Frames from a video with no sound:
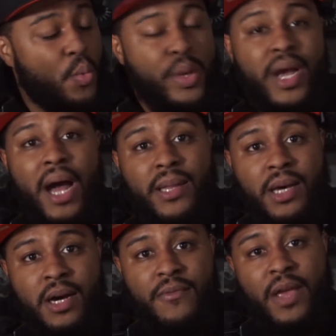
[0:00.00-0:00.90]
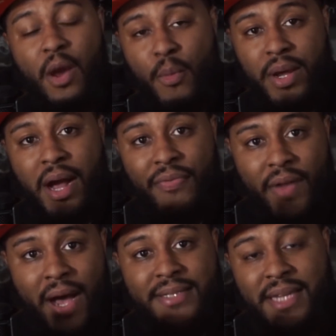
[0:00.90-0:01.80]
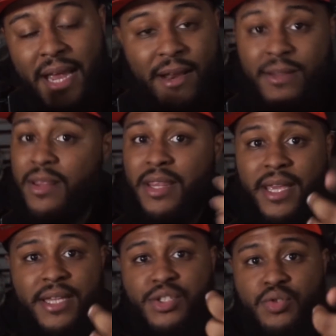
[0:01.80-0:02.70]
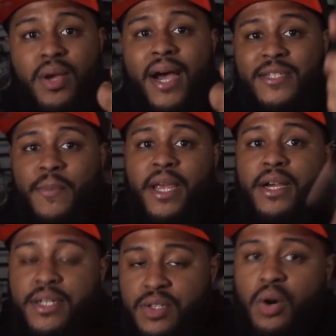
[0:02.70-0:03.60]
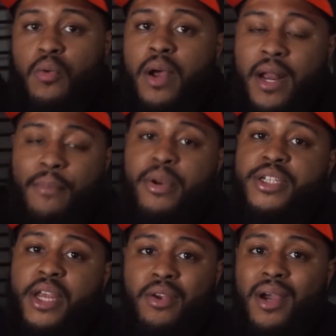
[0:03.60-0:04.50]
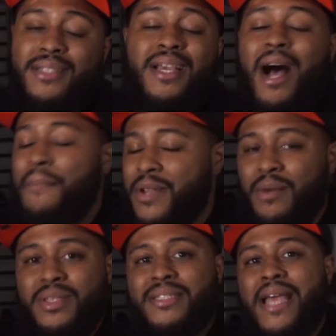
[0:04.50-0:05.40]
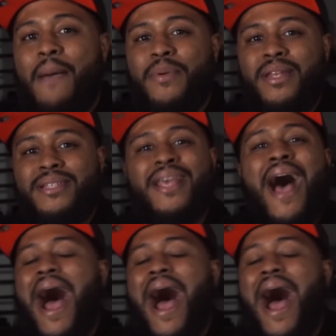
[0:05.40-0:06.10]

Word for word: we got love and we got thoughts. And the thing is, you guys make us go around. I appreciate you guys. I'm done with the sappiness.